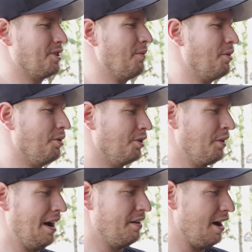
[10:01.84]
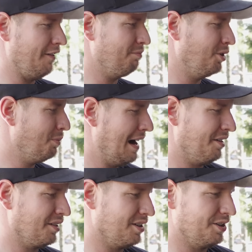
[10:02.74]
Some old ground off blue
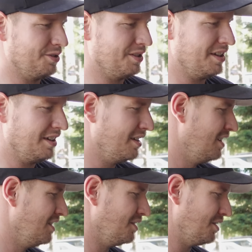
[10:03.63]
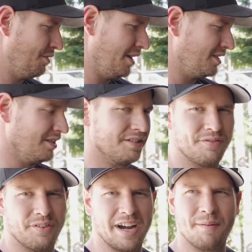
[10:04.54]
powder coat and then just a rusted
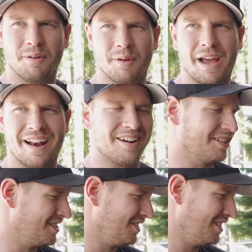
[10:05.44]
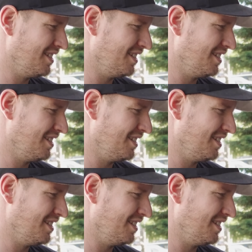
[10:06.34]
frame that we added onto it.